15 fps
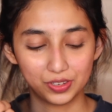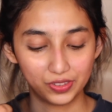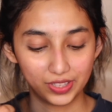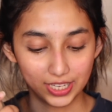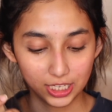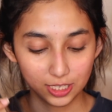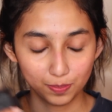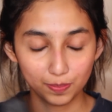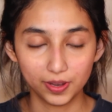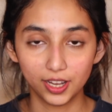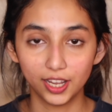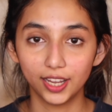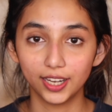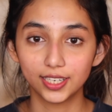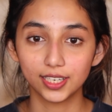into this,
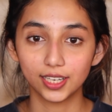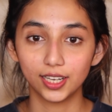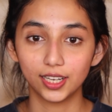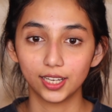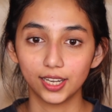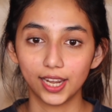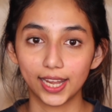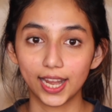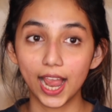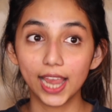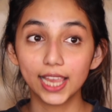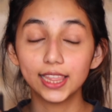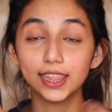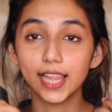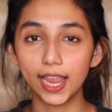but
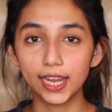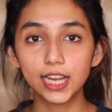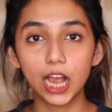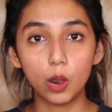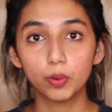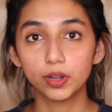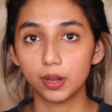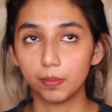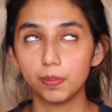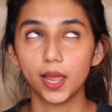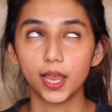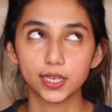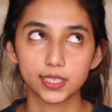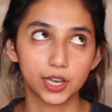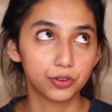I like how it
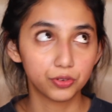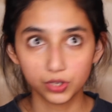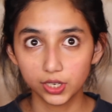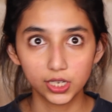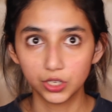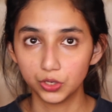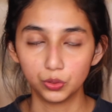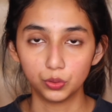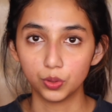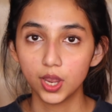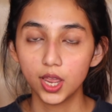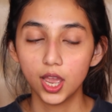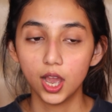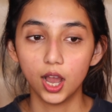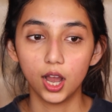applies, I really do.
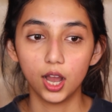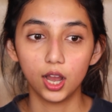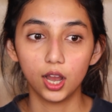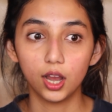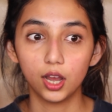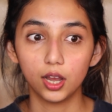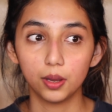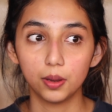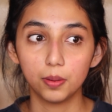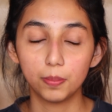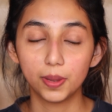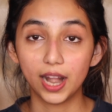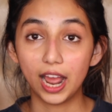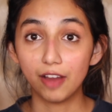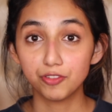
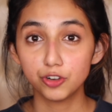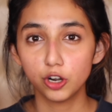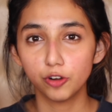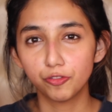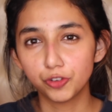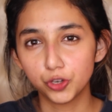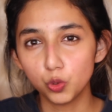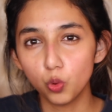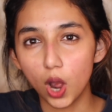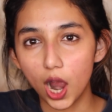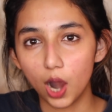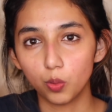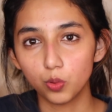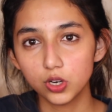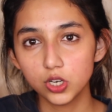But after a few
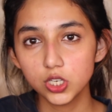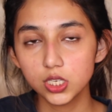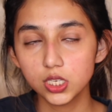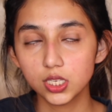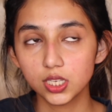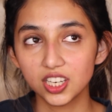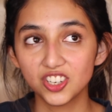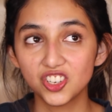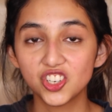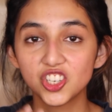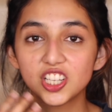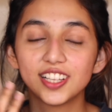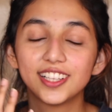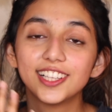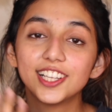hours, it
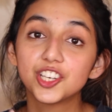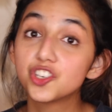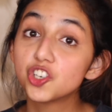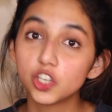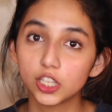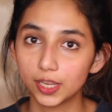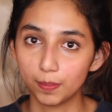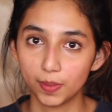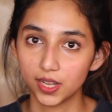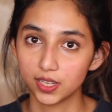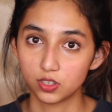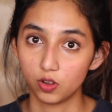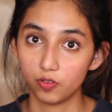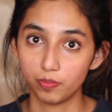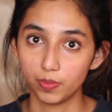just literally
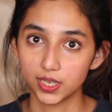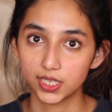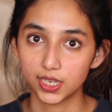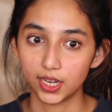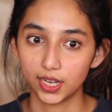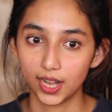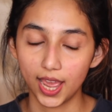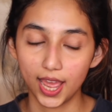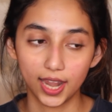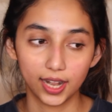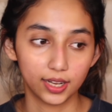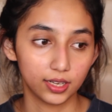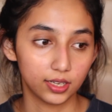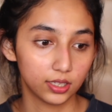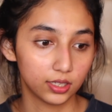melts off my skin,
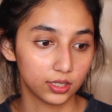and